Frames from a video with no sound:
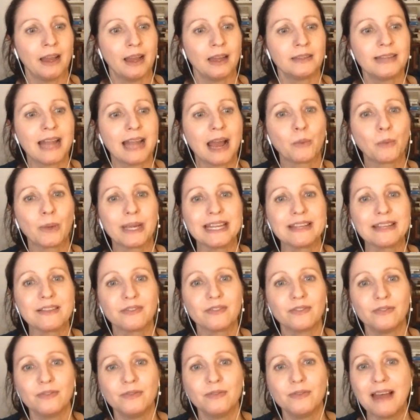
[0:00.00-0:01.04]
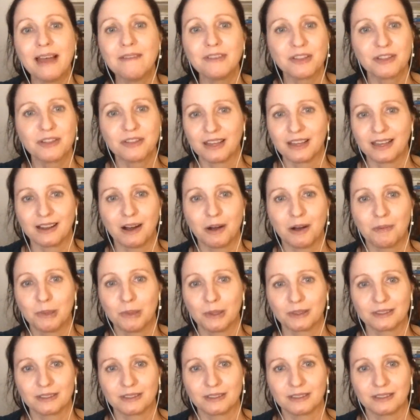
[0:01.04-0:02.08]
now we never think our
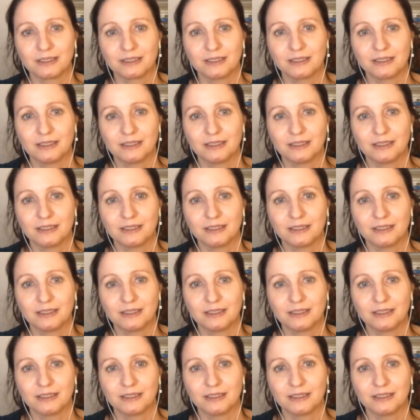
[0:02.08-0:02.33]
books are,